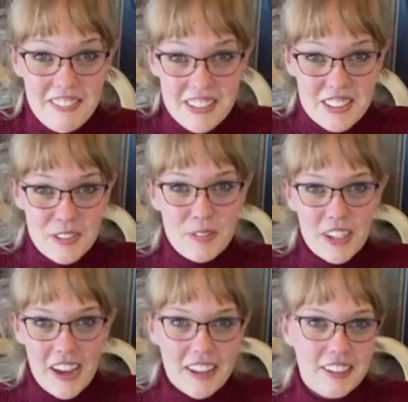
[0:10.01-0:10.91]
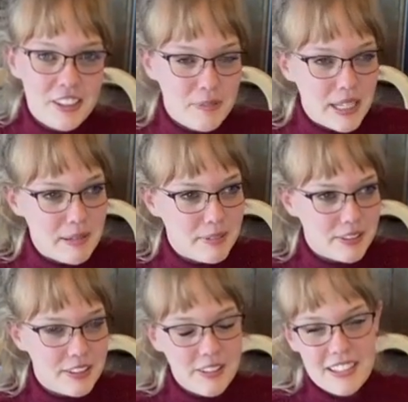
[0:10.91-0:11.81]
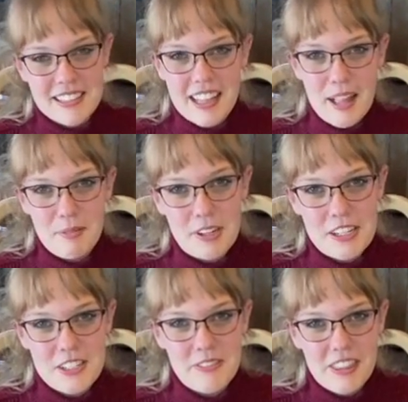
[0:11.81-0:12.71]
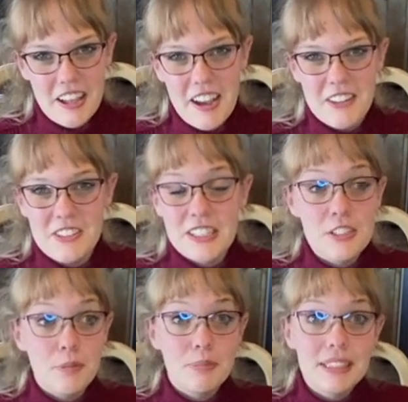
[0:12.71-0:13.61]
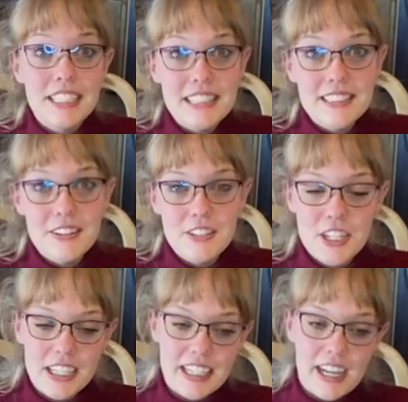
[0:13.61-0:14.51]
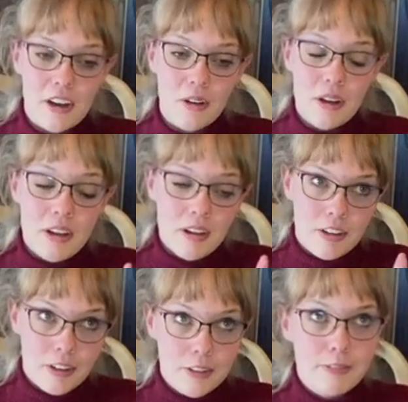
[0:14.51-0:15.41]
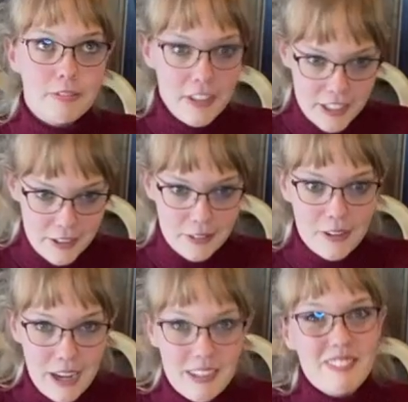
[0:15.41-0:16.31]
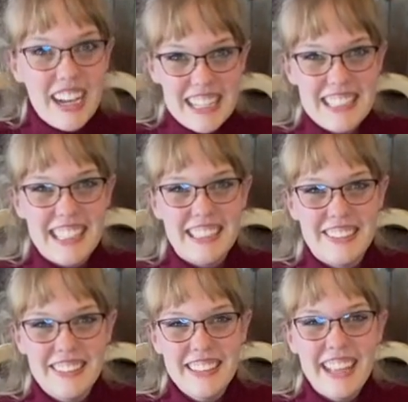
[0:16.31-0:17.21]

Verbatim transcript: feel super honored to be able to do this collaboration with Audrey, so please go check out her video on my channel,